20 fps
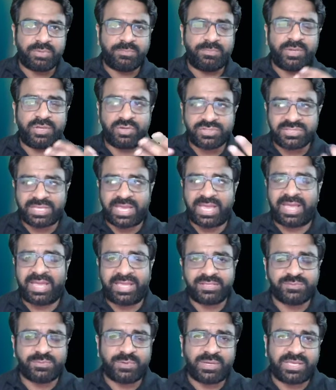because
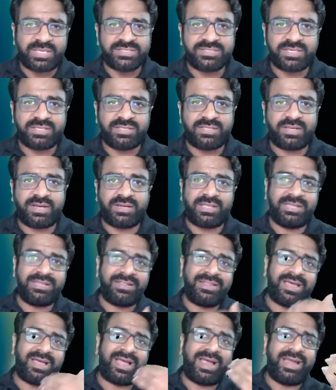as we can say that in
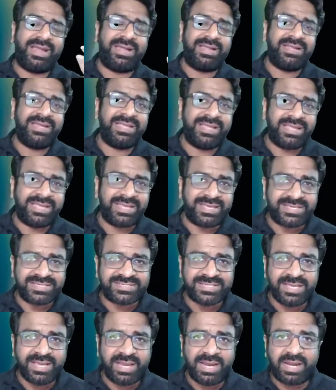the INDAS
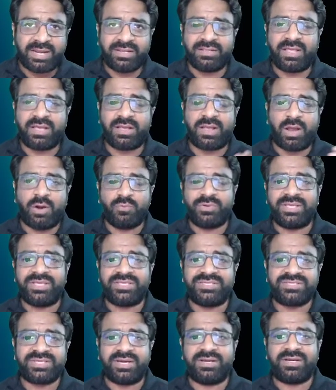and in the accounting
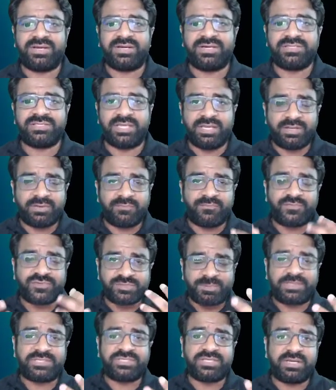standards, in
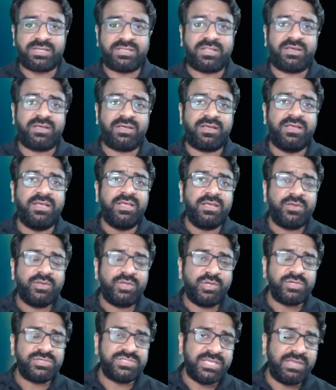especially in the
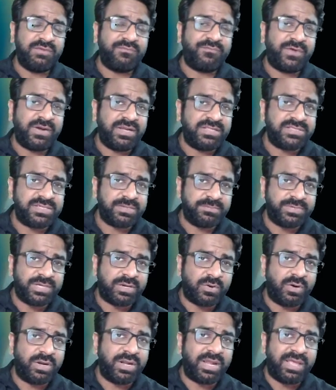your CA final subject
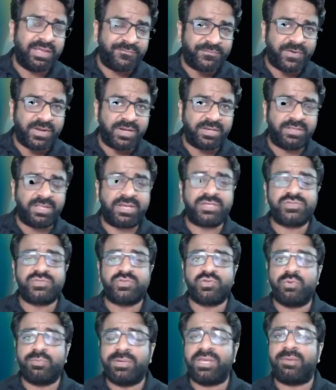called FR, there are
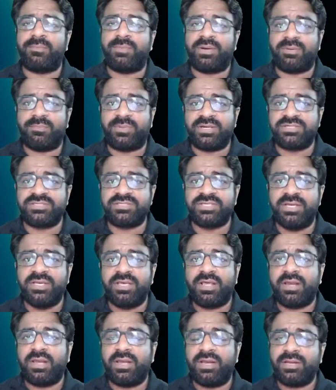so many amendments
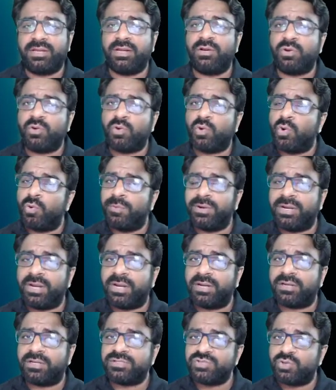relating to
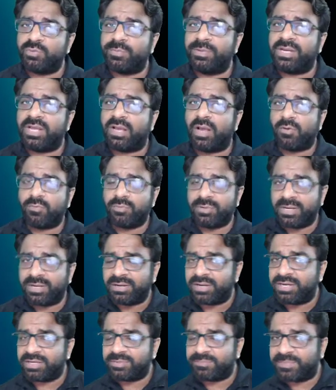COVID-19. So many accounting
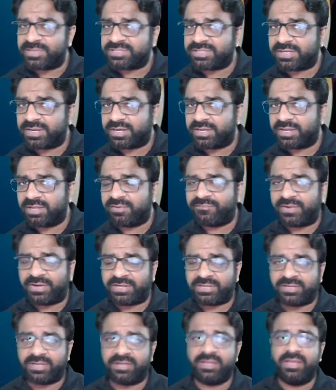treatments are getting
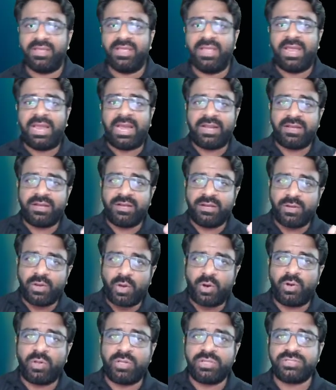affected, and in
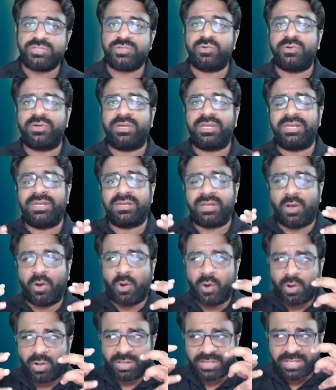law also, in
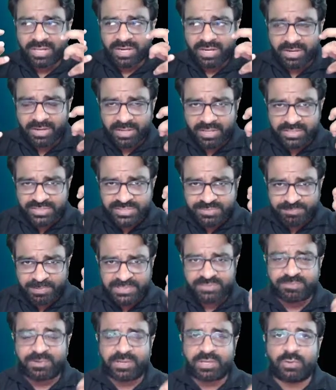all the
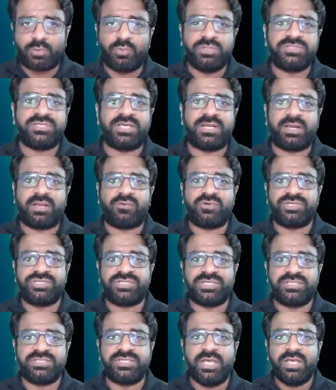specific rules and
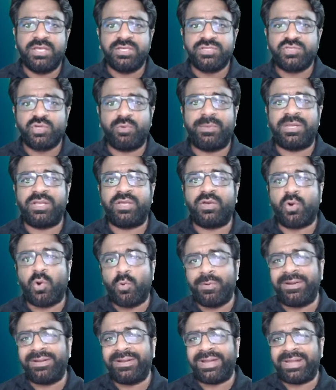regulations, so many
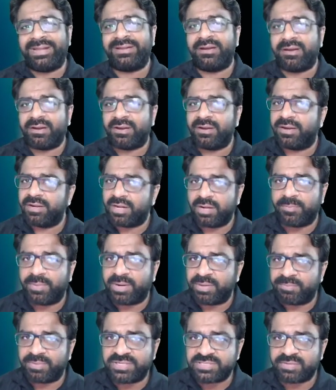COVID-19 related
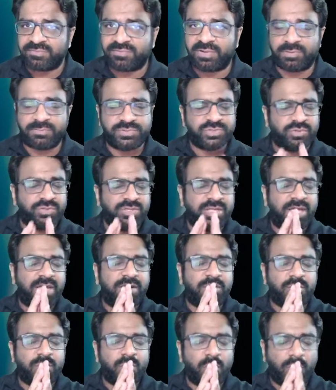amendments have come. So they are
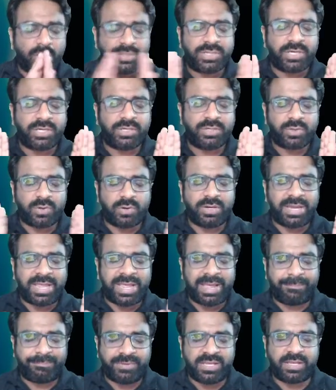not at all
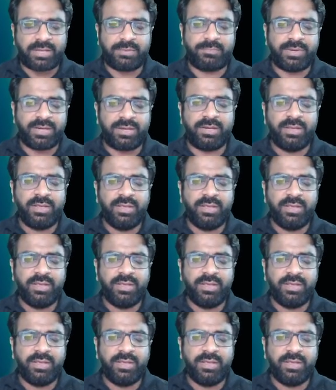applicable